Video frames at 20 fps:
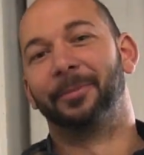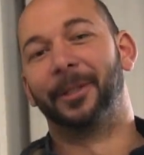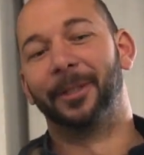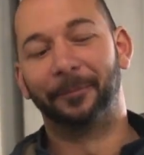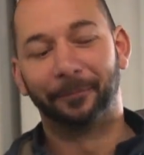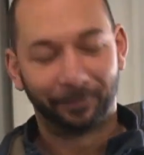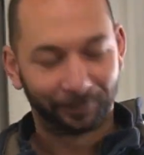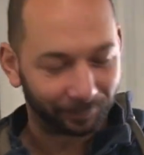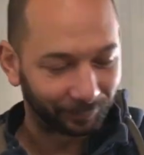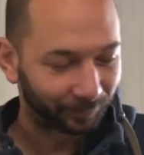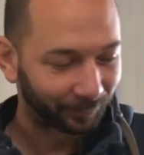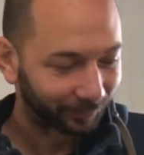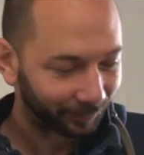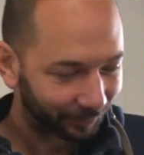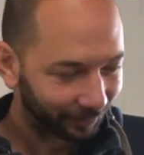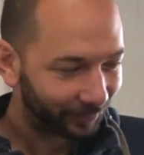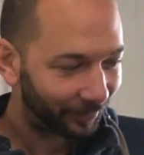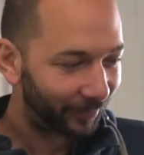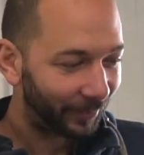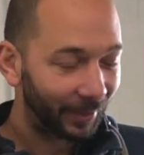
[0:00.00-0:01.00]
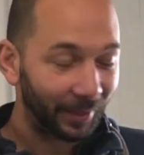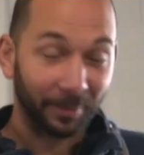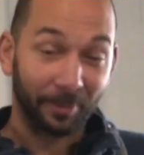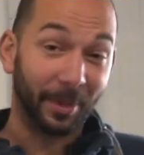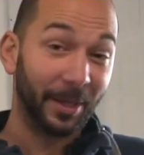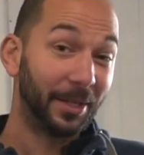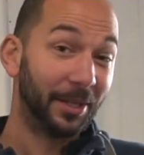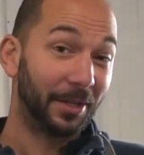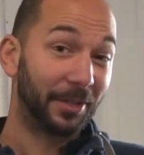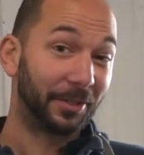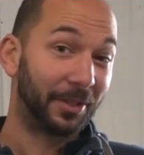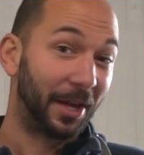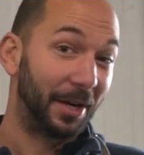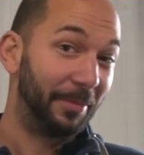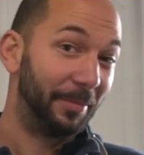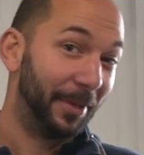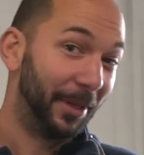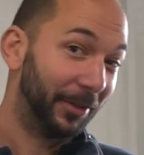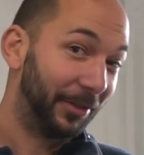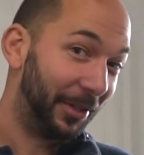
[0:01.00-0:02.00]
but my car's kind
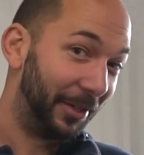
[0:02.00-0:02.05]
of built